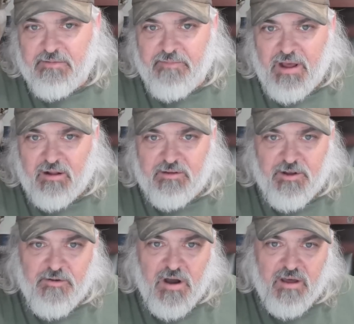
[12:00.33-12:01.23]
bell,
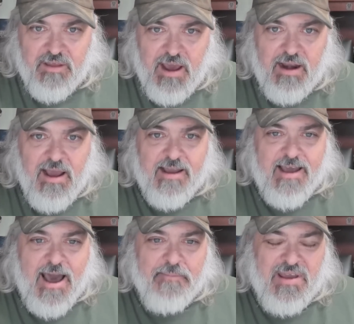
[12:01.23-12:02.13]
do all that.
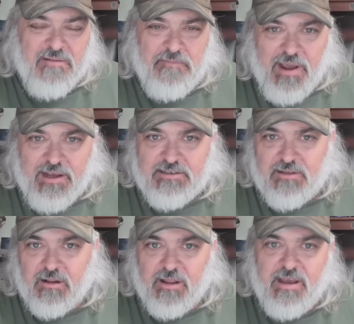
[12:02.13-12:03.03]
Copy and paste the
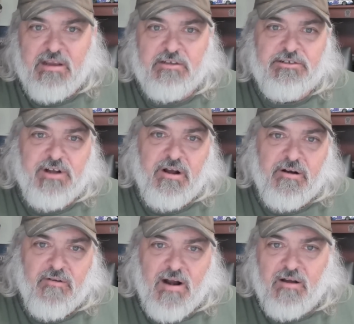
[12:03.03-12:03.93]
link and share it
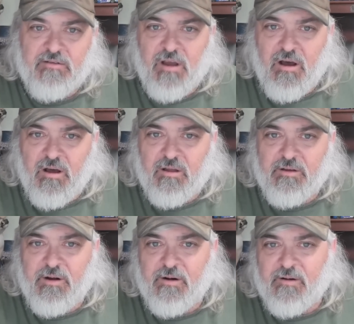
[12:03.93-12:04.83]
around to all
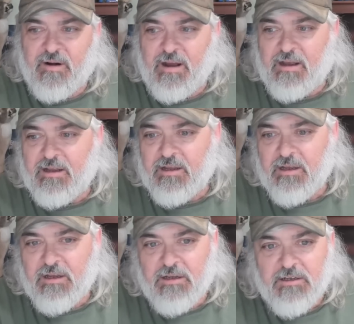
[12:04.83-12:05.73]
your uh,
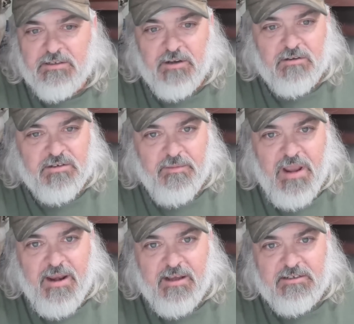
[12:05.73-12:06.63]
social
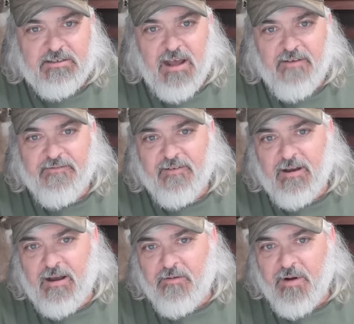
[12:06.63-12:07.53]
media stuff.
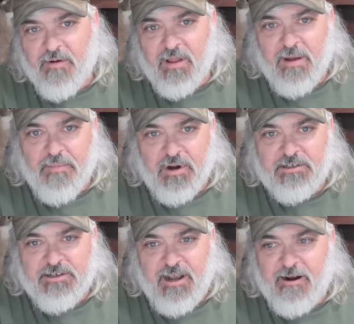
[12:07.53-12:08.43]
Uh, we really
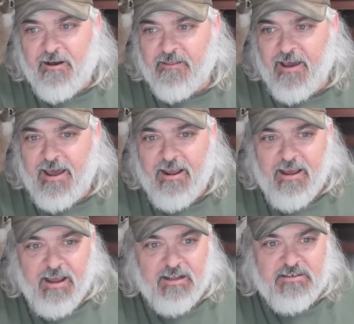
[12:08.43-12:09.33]
appreciate all that.
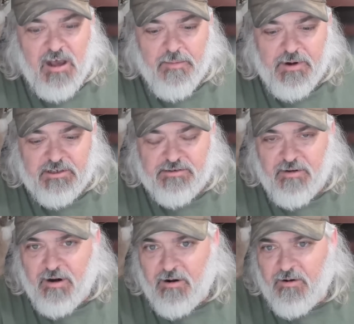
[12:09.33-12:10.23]
It's helping us
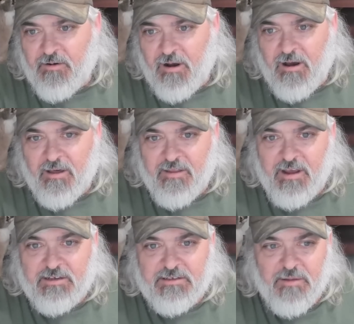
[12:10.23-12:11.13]
grow all
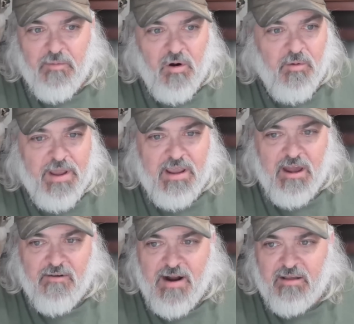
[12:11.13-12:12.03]
this. The more we can get
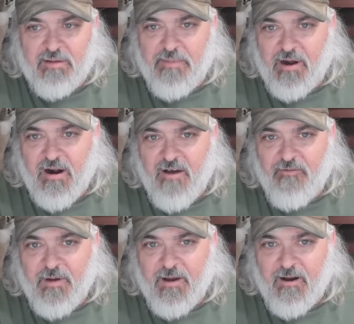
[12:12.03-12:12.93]
around, the better off
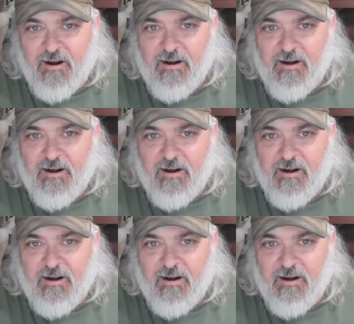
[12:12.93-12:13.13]
we are.